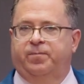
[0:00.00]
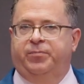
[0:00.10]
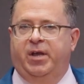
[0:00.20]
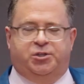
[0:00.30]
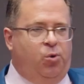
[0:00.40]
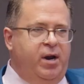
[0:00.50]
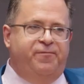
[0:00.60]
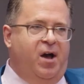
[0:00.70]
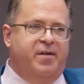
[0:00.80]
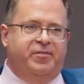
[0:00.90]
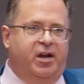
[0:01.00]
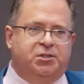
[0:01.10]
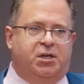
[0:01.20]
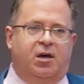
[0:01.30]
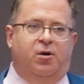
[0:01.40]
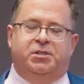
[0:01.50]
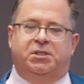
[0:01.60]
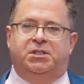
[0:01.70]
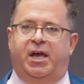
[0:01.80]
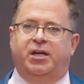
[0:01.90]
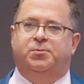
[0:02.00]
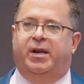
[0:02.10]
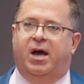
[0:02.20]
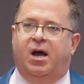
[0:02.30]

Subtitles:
Now, 25 years ago as a salesman,